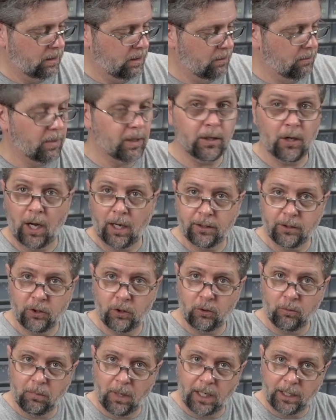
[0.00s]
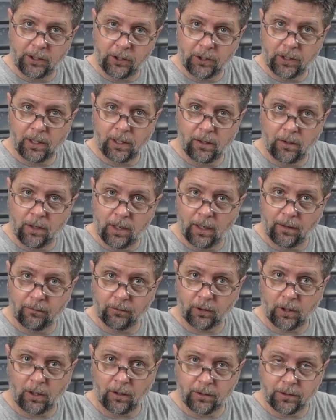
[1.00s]
But not too much that you cover
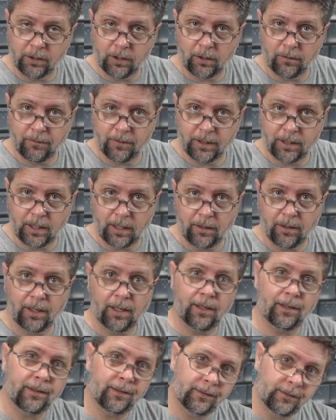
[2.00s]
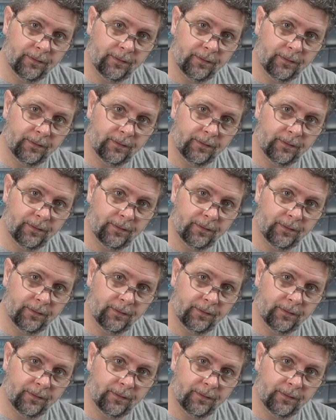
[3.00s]
all the surface area